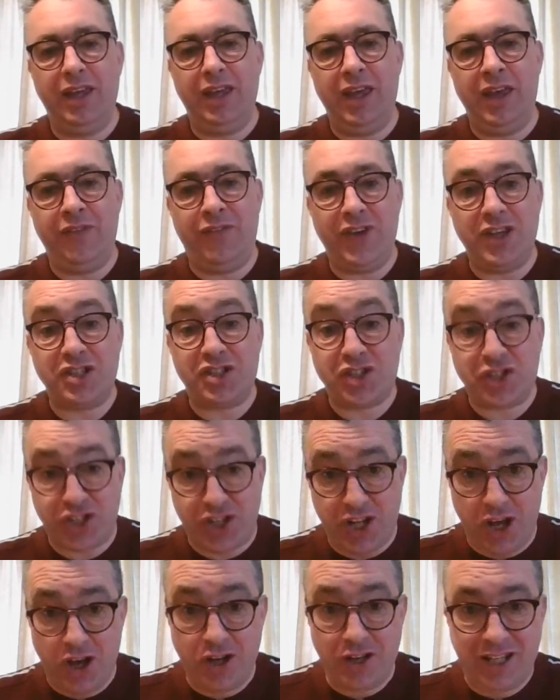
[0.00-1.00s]
if it's
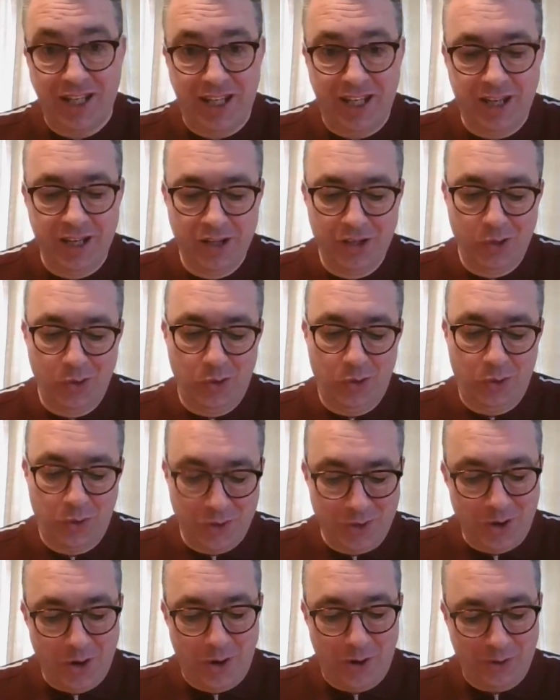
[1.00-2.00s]
sturdy or
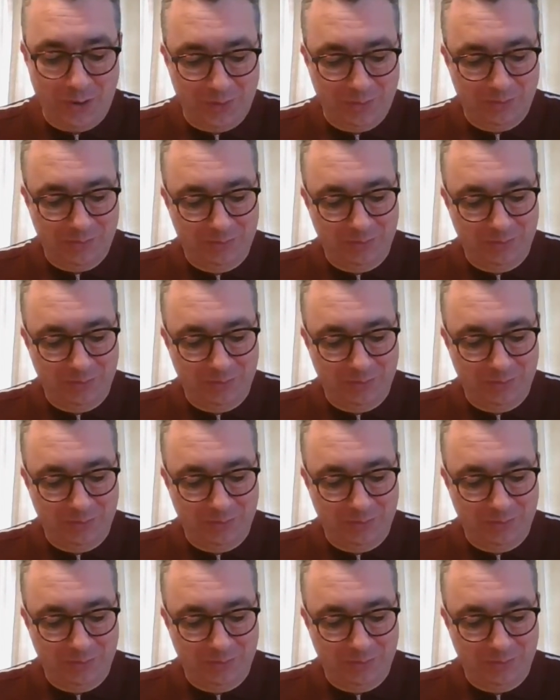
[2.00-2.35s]
not.